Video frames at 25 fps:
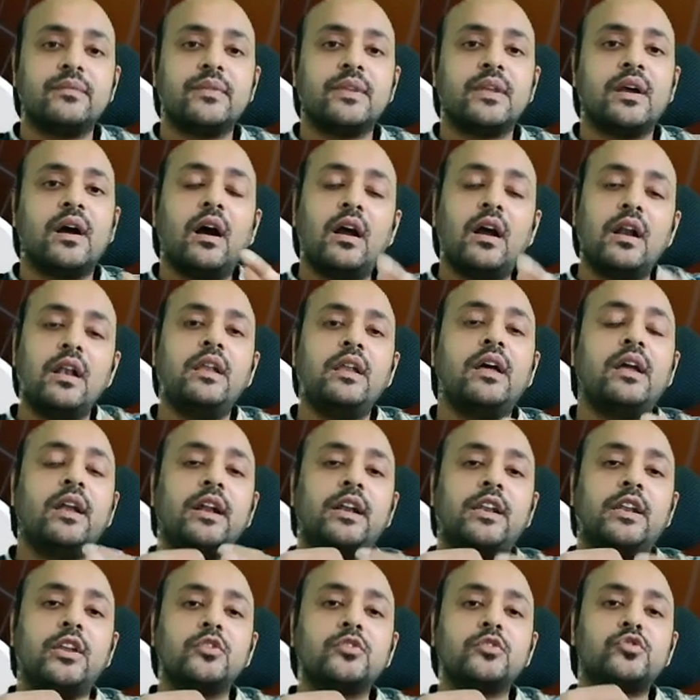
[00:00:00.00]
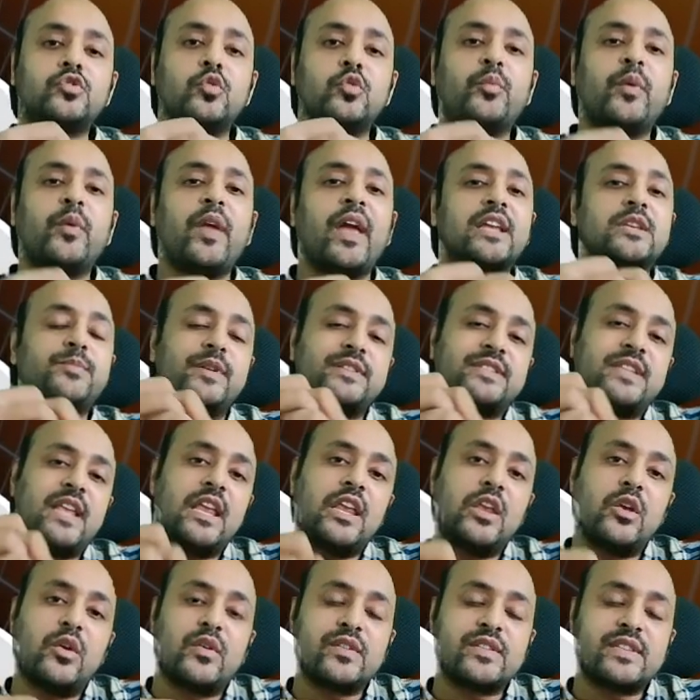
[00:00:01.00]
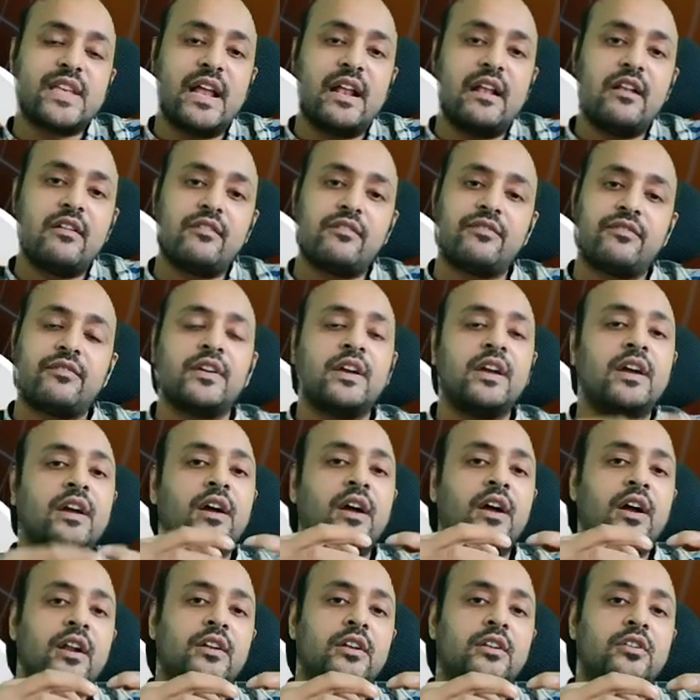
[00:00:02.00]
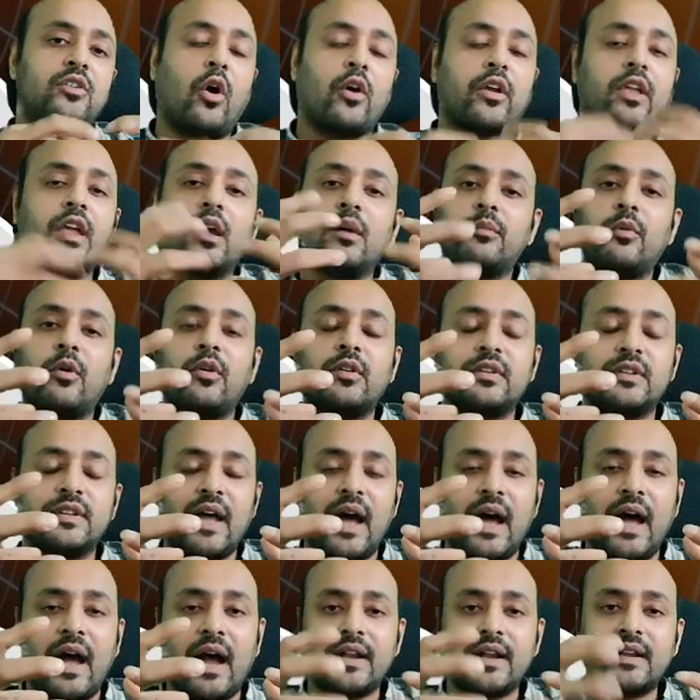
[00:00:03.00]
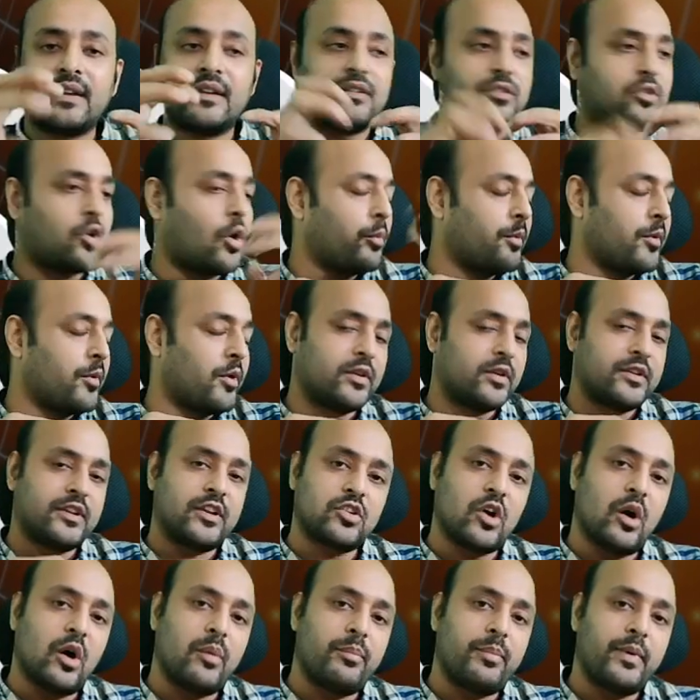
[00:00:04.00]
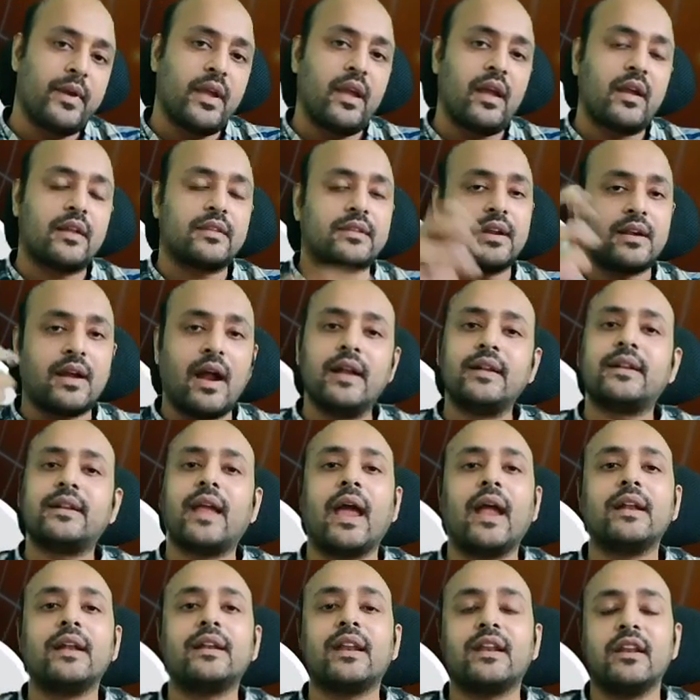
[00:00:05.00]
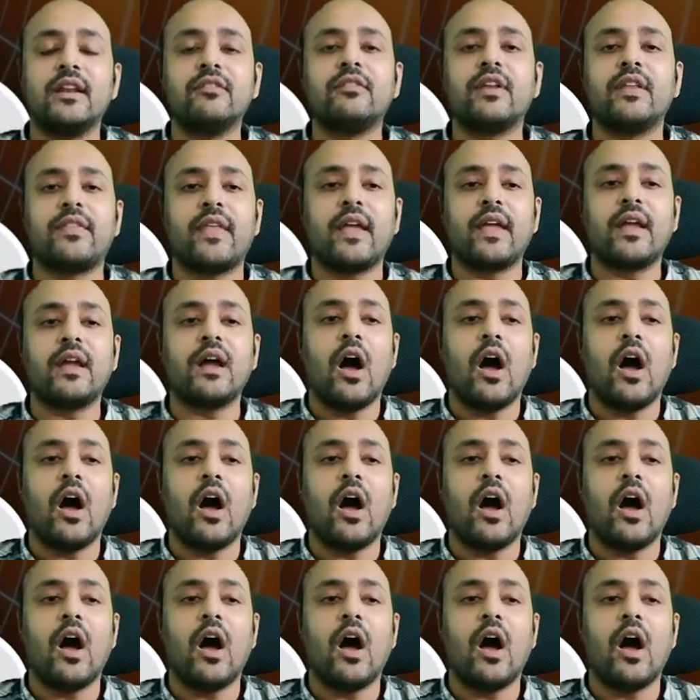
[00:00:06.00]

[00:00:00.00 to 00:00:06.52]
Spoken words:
Earlier it used to be expressing yourself, talking about the topic, the content and everything.